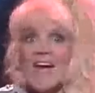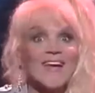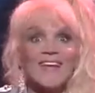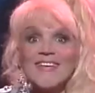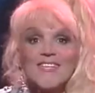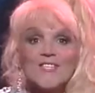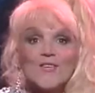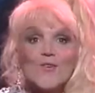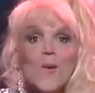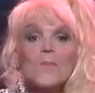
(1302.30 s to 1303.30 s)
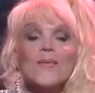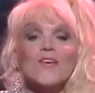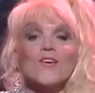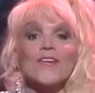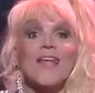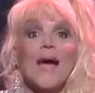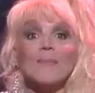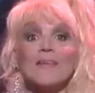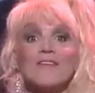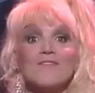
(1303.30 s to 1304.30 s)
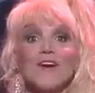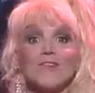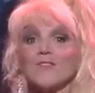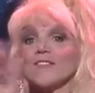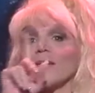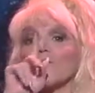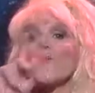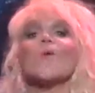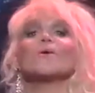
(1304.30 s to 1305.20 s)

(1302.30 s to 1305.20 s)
and I kiss you. Be good and happy Father's Day.